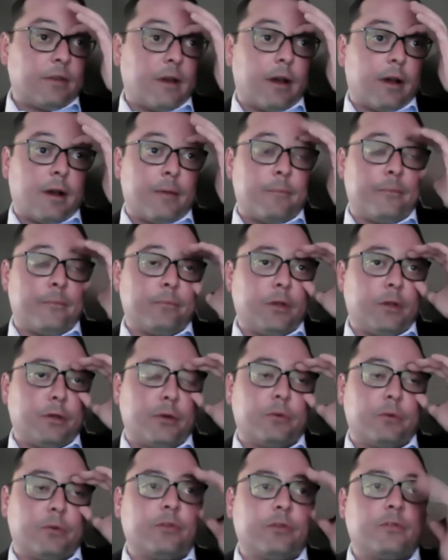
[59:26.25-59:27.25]
Um, you
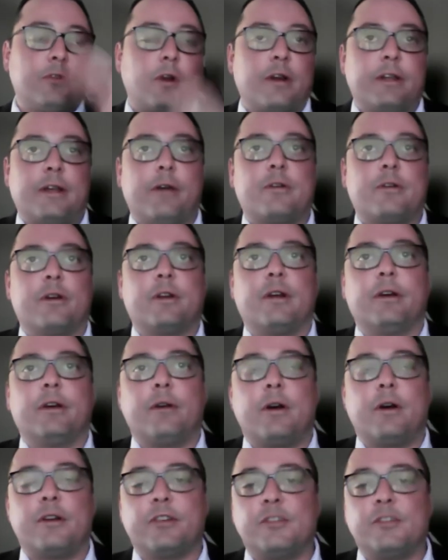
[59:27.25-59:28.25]
know, starting out on
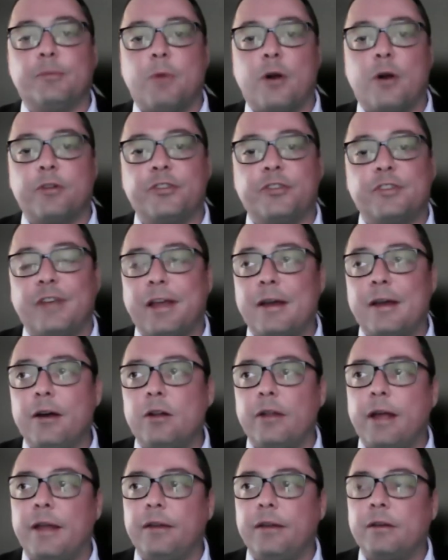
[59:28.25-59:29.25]
a on a smaller
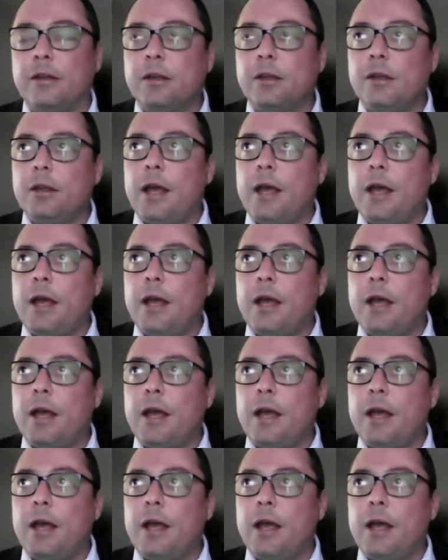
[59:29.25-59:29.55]
scale, and